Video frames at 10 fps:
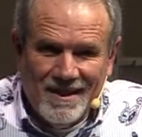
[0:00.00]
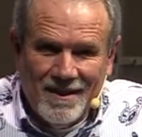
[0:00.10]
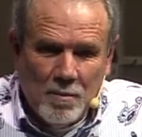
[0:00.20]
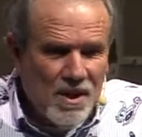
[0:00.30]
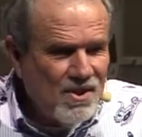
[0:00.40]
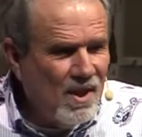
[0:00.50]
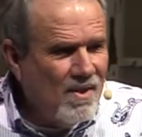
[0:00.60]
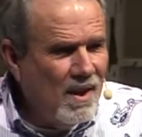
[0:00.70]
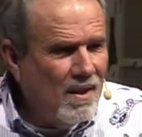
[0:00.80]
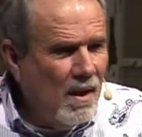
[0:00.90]
Everybody say,
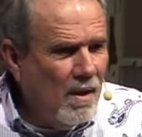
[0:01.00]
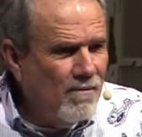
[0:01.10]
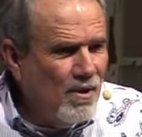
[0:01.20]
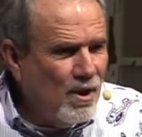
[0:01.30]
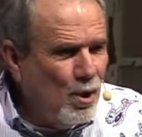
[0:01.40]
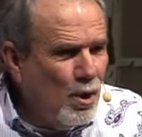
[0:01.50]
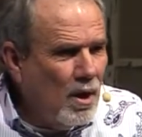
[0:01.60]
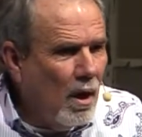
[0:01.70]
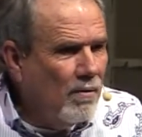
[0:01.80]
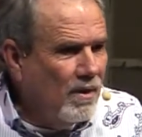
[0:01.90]
thank God for the new
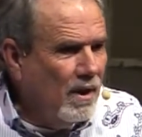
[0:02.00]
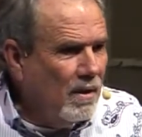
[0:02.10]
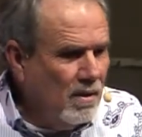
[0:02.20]
covenant.